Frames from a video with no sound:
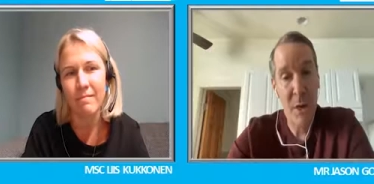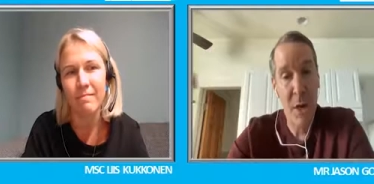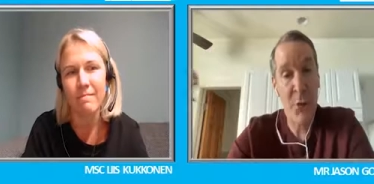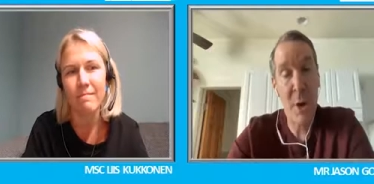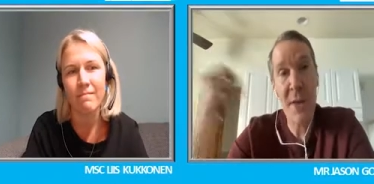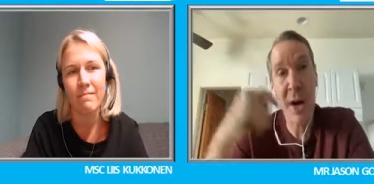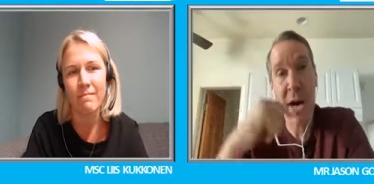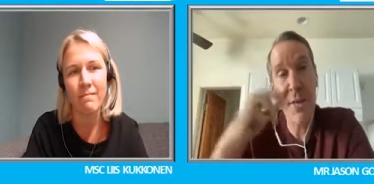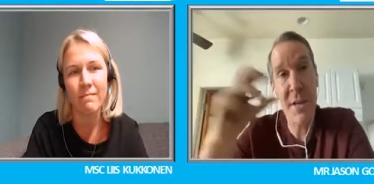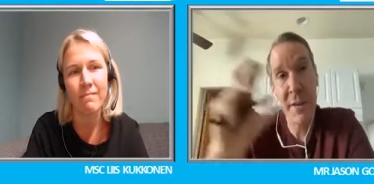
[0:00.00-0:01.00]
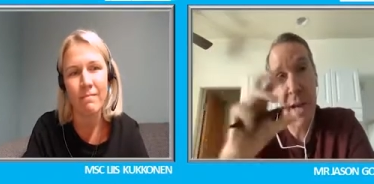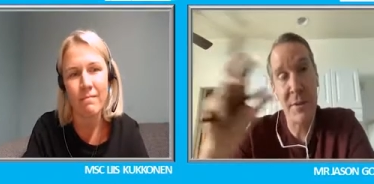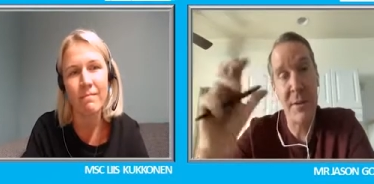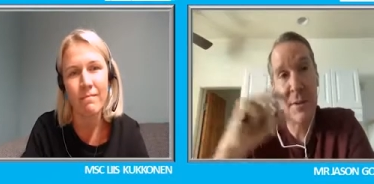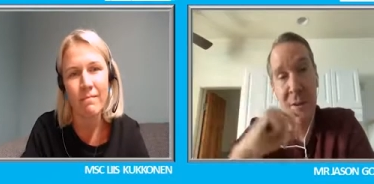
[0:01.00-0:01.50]
Speaker 1: Mm-hmm. So I think
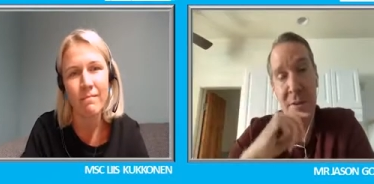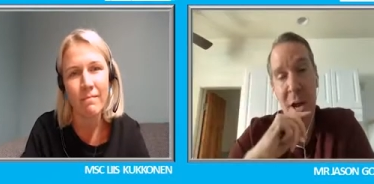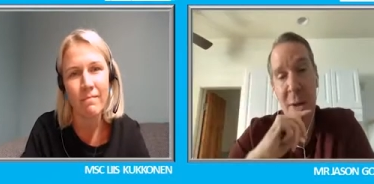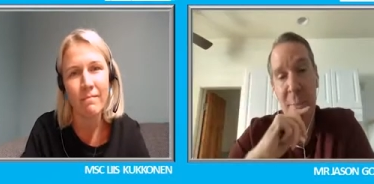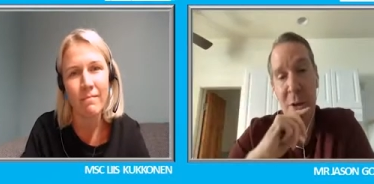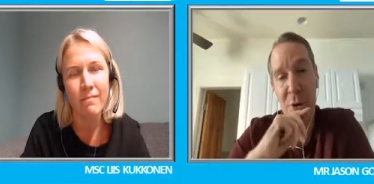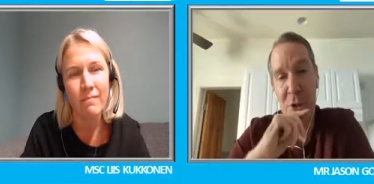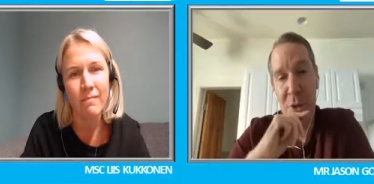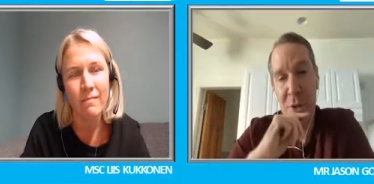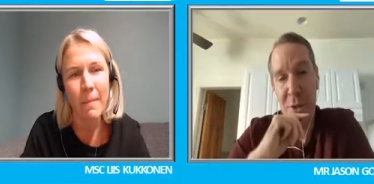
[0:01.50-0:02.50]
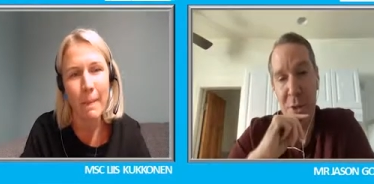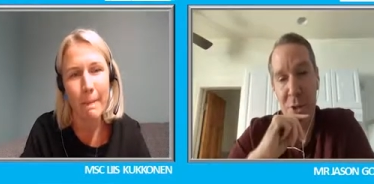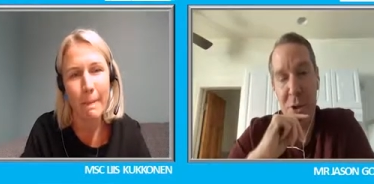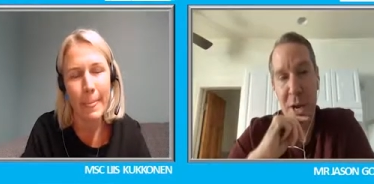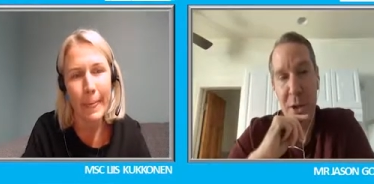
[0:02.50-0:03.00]
that the time energy
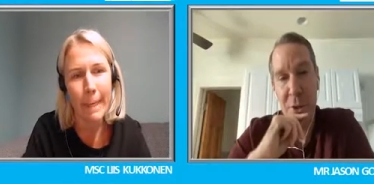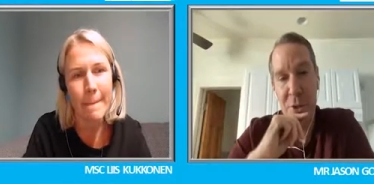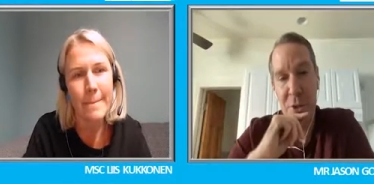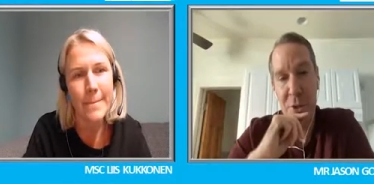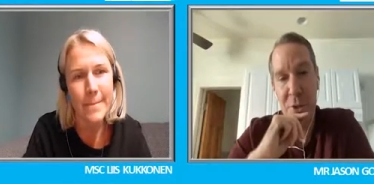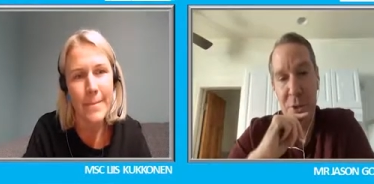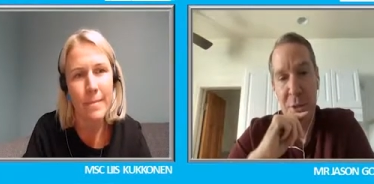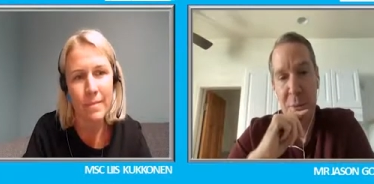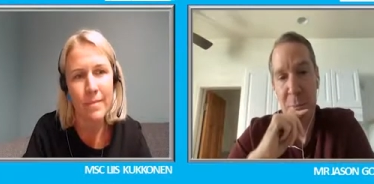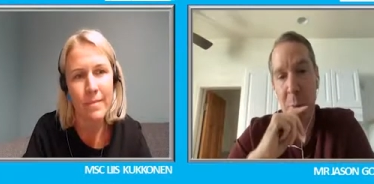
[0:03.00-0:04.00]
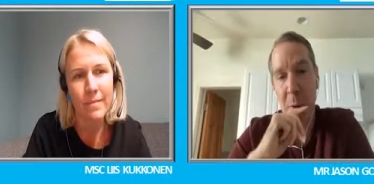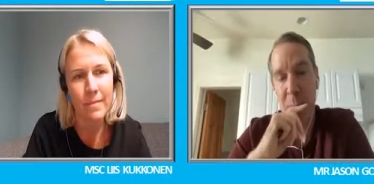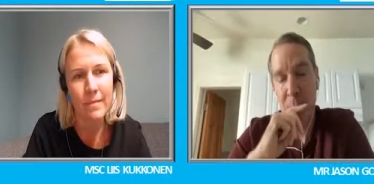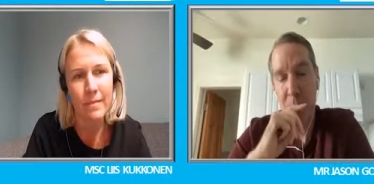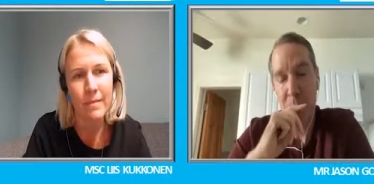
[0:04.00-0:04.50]
challenge is a big one.
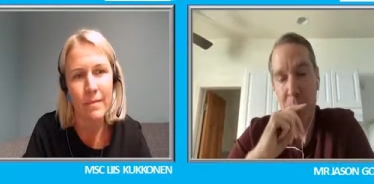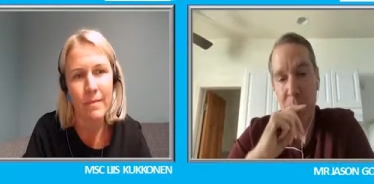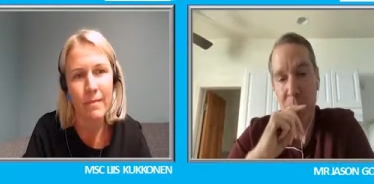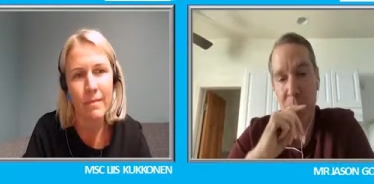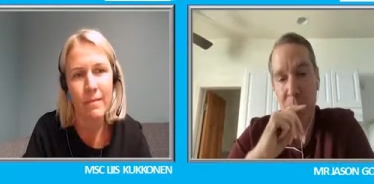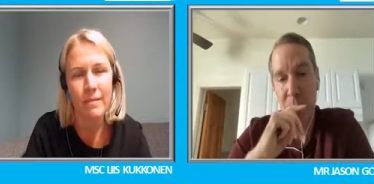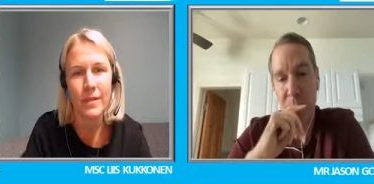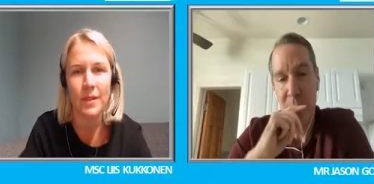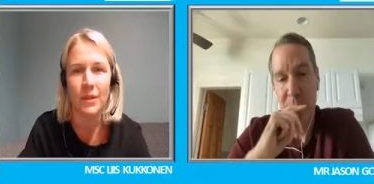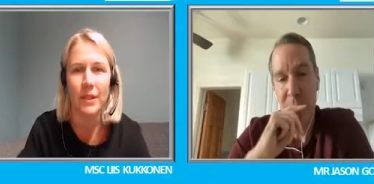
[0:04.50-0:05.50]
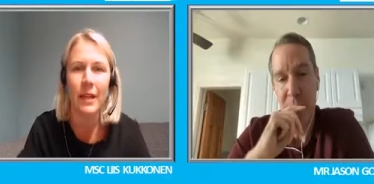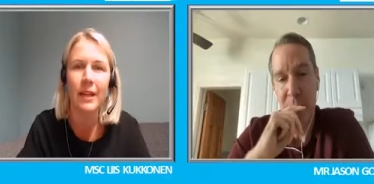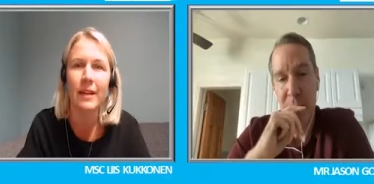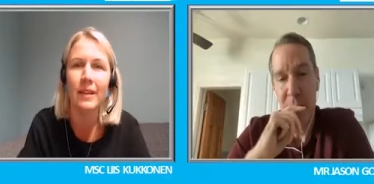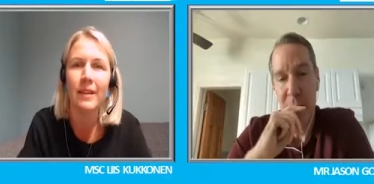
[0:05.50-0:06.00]
Speaker 2: So
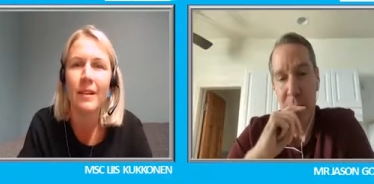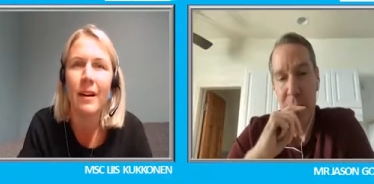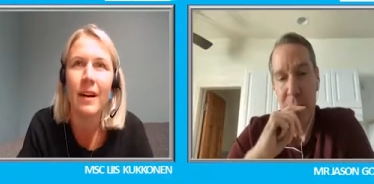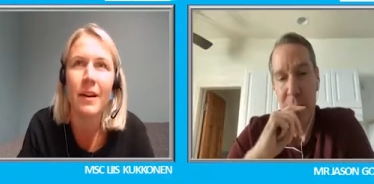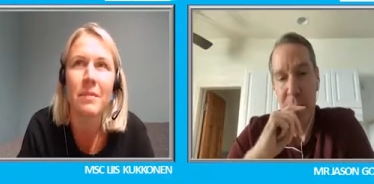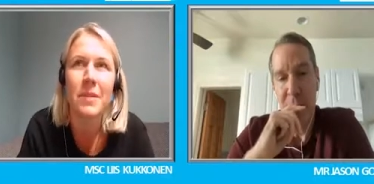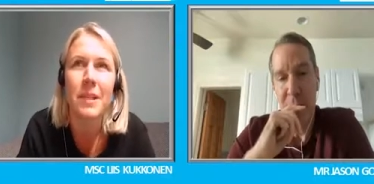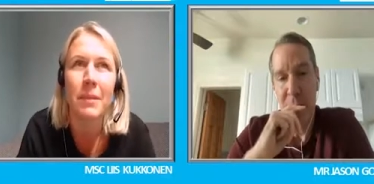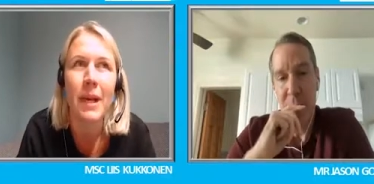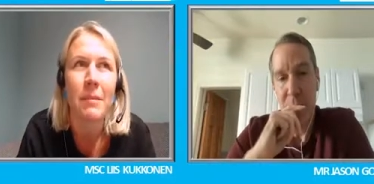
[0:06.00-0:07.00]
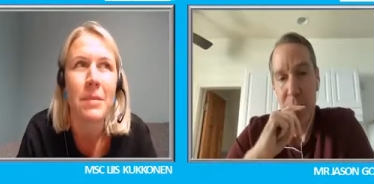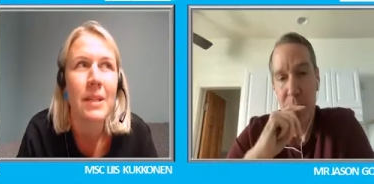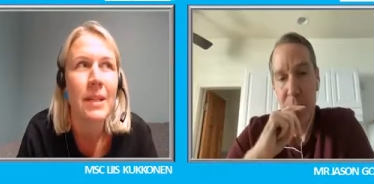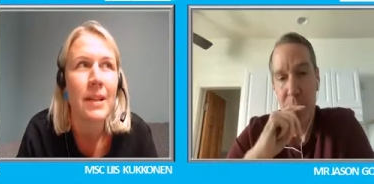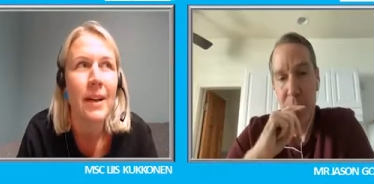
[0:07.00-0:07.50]
yeah,
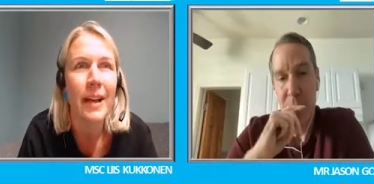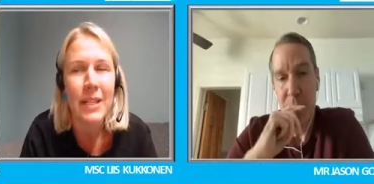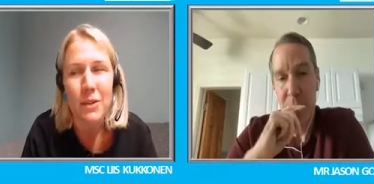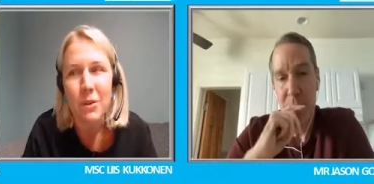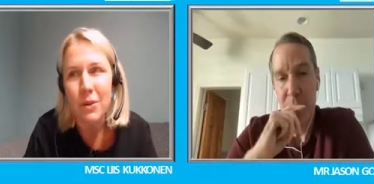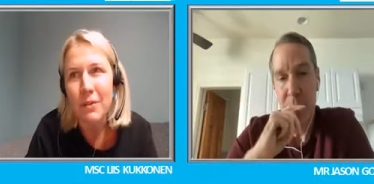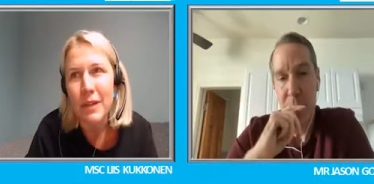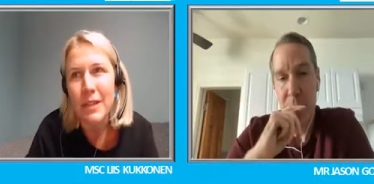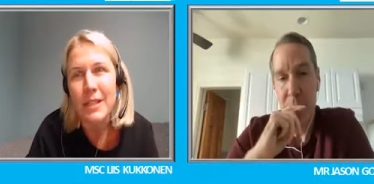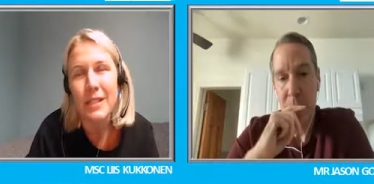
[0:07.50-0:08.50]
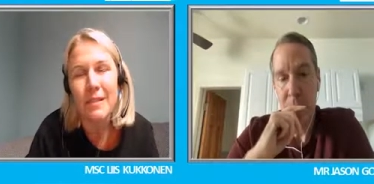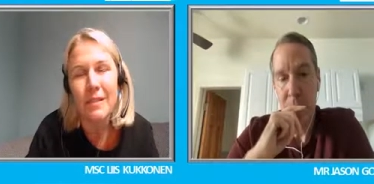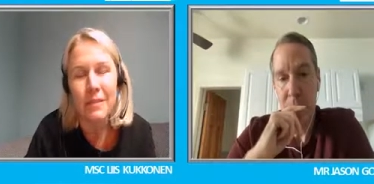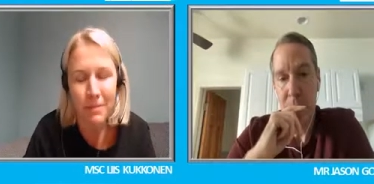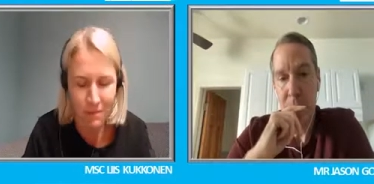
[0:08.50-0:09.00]
sometimes I guess all of us
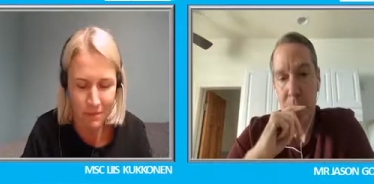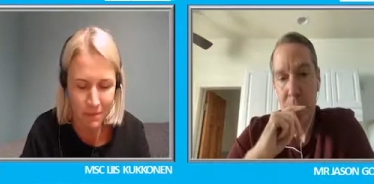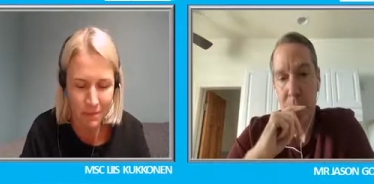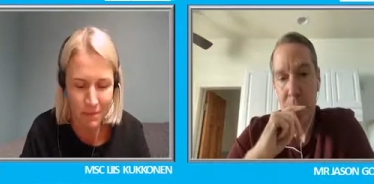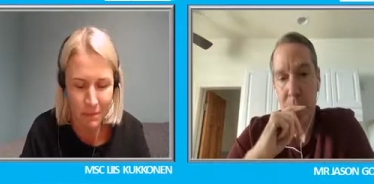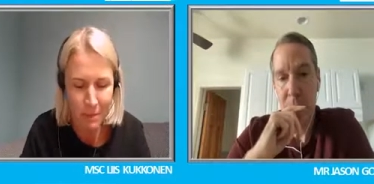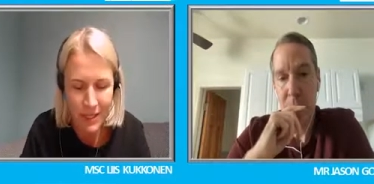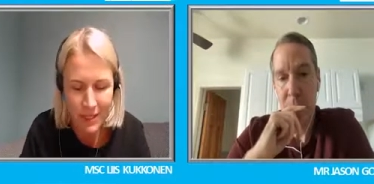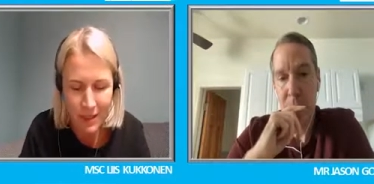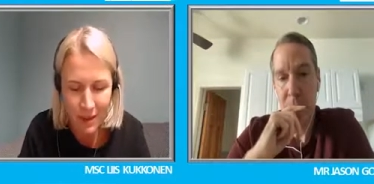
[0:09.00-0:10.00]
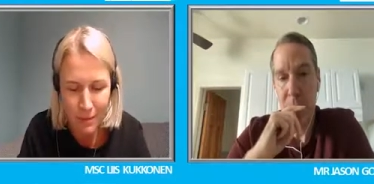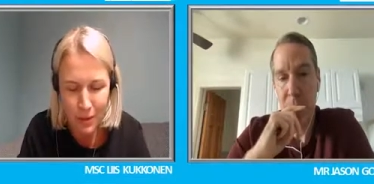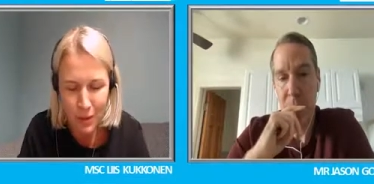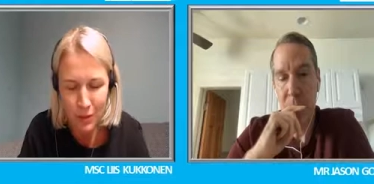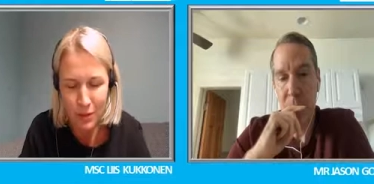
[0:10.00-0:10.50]
might
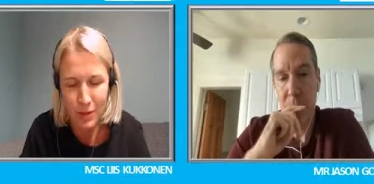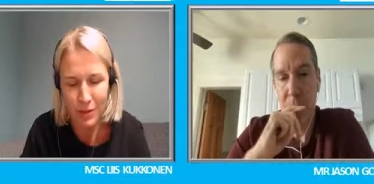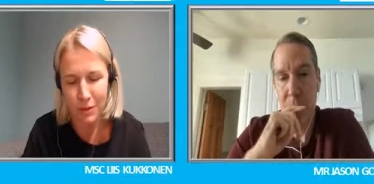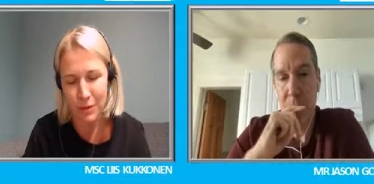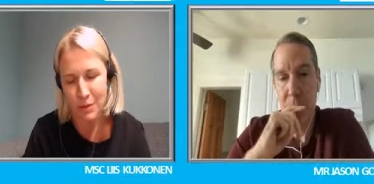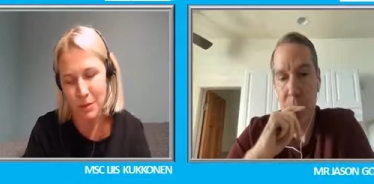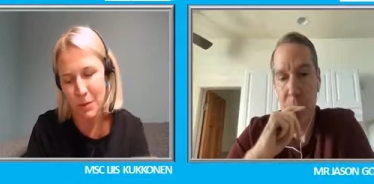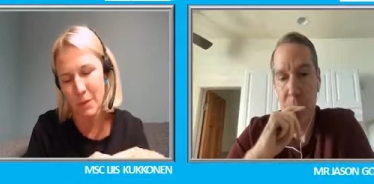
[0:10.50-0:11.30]
come across to